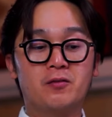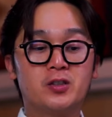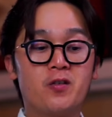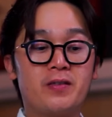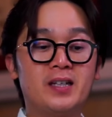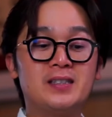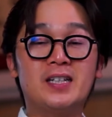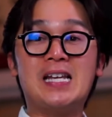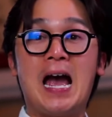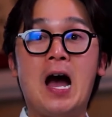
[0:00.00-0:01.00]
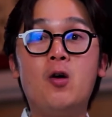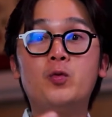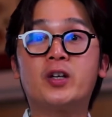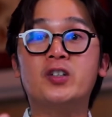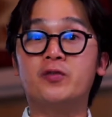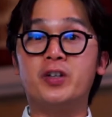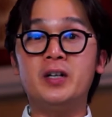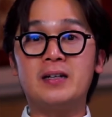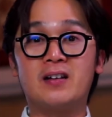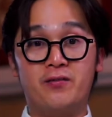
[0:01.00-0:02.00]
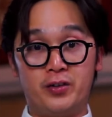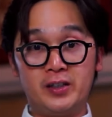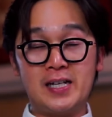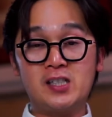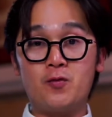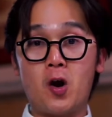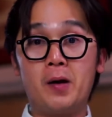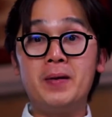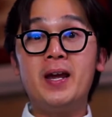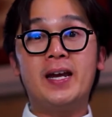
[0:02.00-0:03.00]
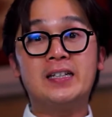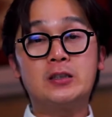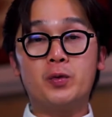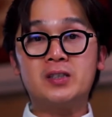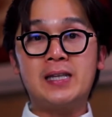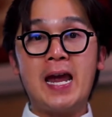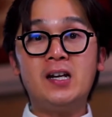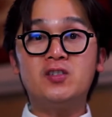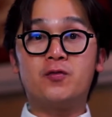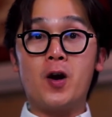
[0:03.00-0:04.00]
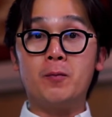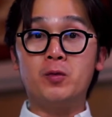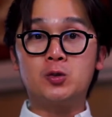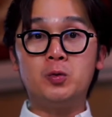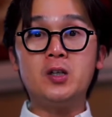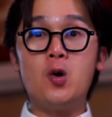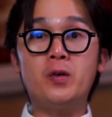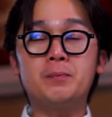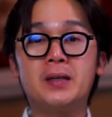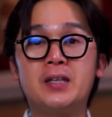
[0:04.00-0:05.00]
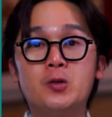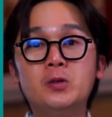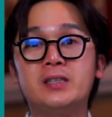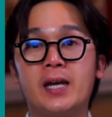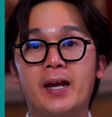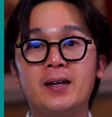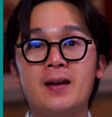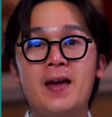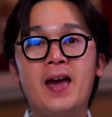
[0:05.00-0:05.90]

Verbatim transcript: So this is how we convert the vertex form into its standard form, which we're going to be using